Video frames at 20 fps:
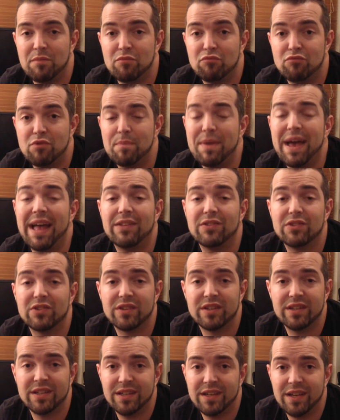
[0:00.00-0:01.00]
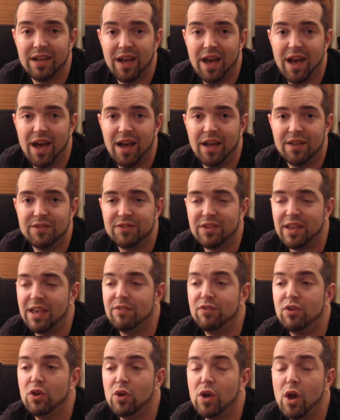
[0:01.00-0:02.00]
repent. And
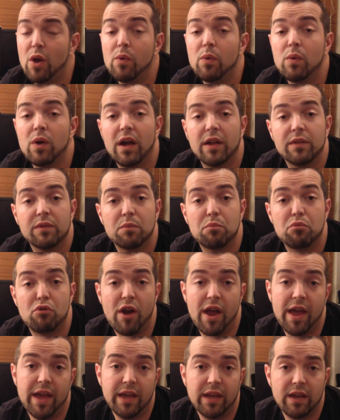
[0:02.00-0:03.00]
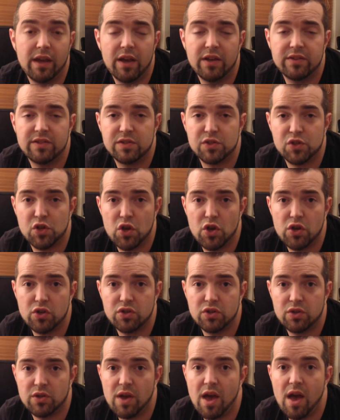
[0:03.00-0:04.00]
if you go and pray at a
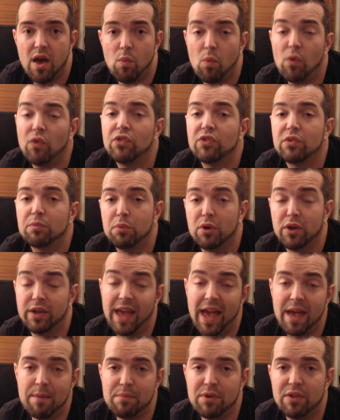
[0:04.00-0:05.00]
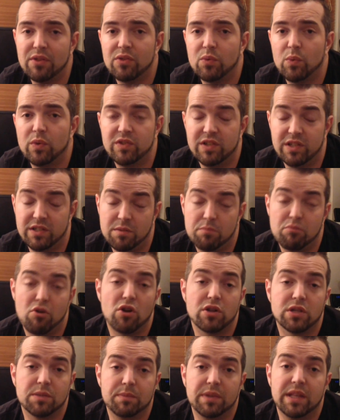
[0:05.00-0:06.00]
church once per game month, which is
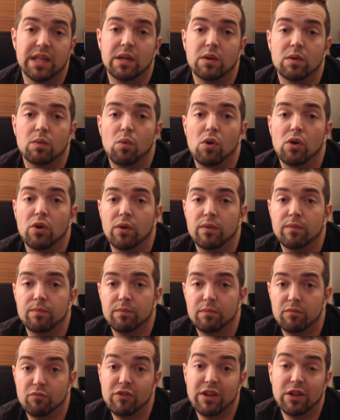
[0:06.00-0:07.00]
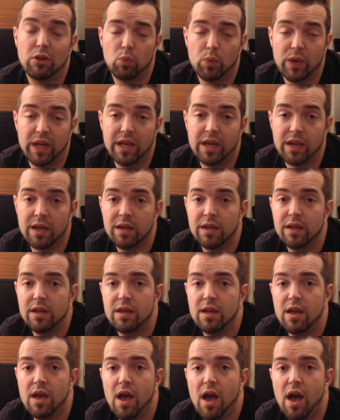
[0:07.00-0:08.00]
approximately one real week,
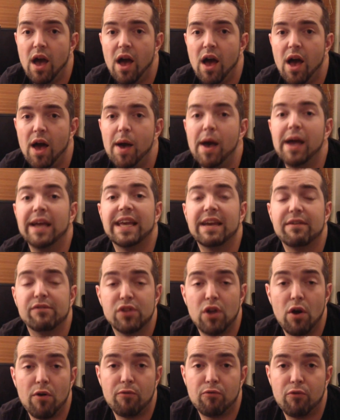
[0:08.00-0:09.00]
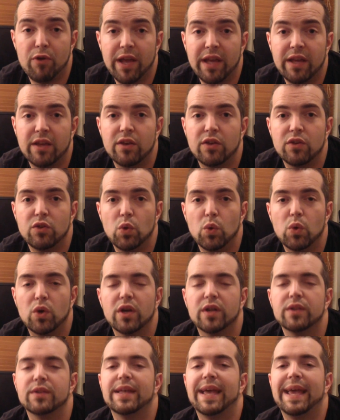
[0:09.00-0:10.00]
and give an offering, you
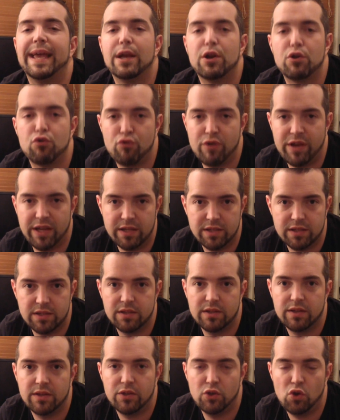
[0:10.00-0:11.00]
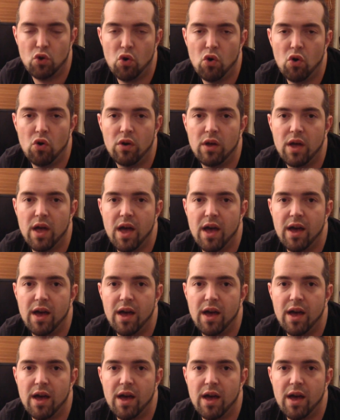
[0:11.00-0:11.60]
can increase your